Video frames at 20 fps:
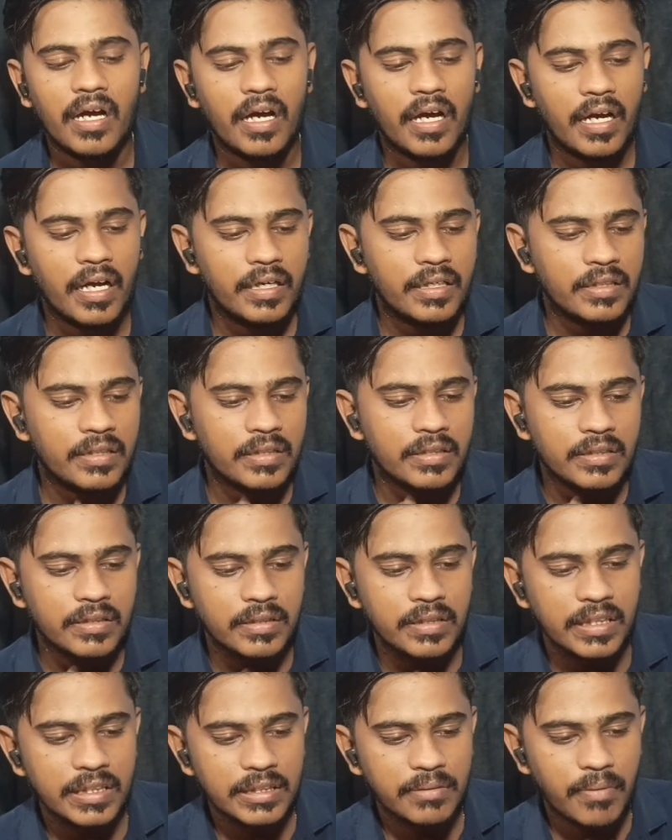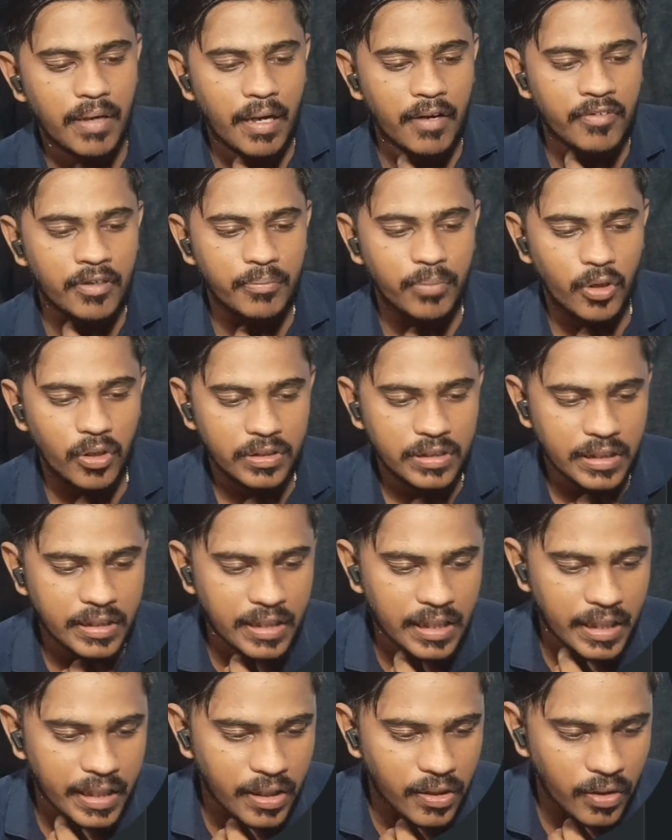and this Maven project,
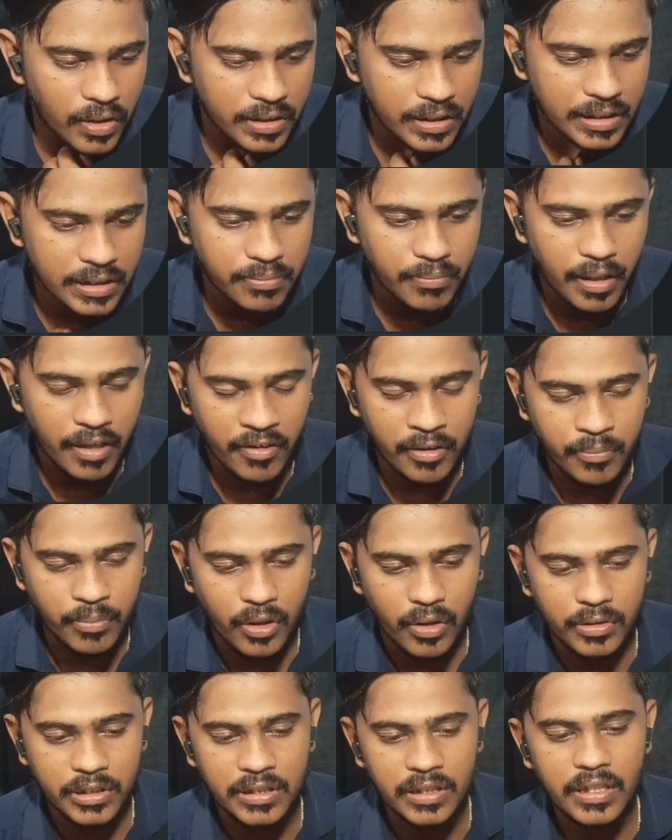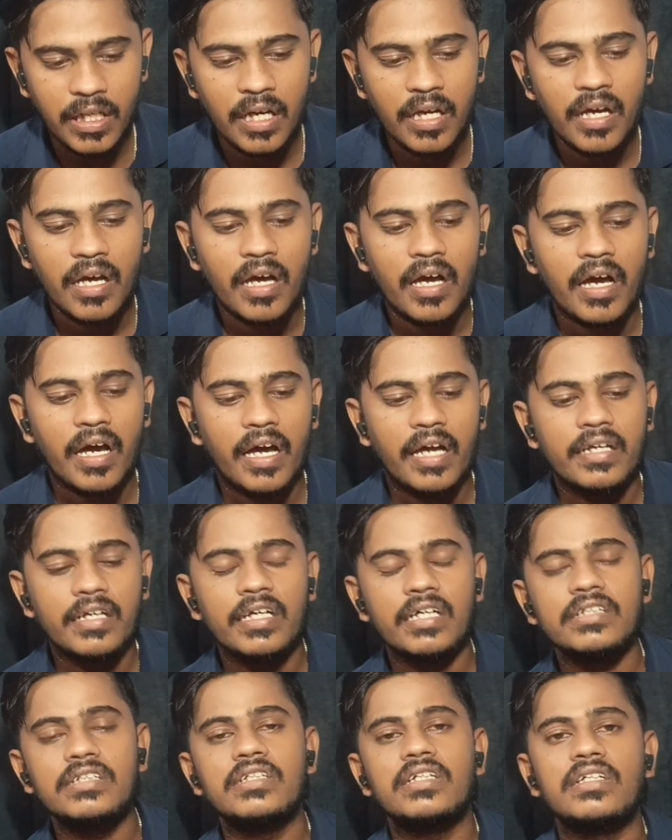click on this Maven project and
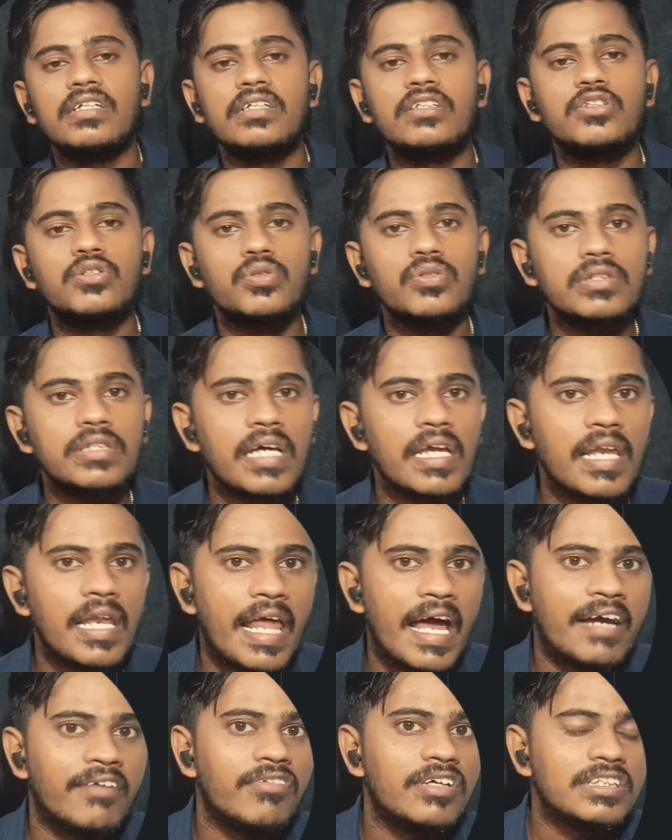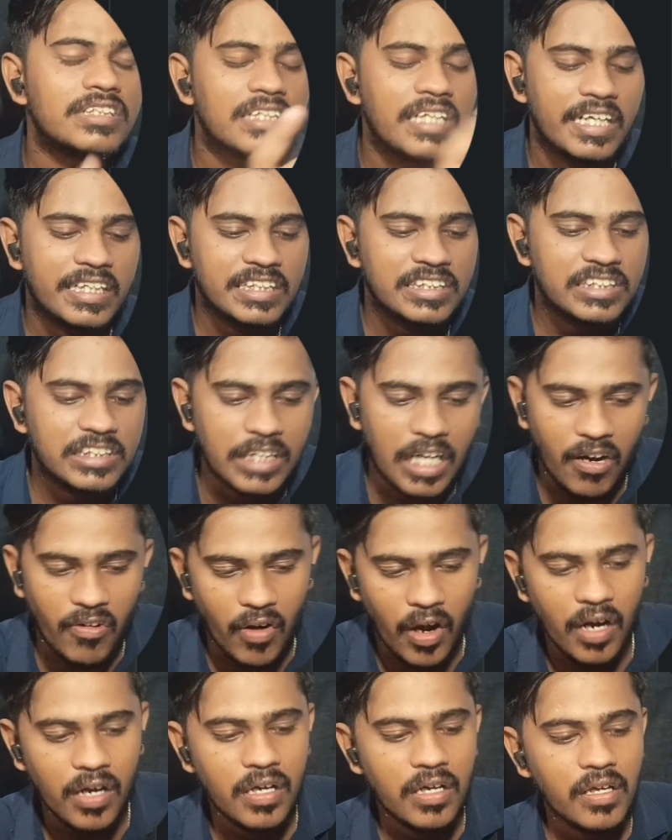next choose a language that is Java.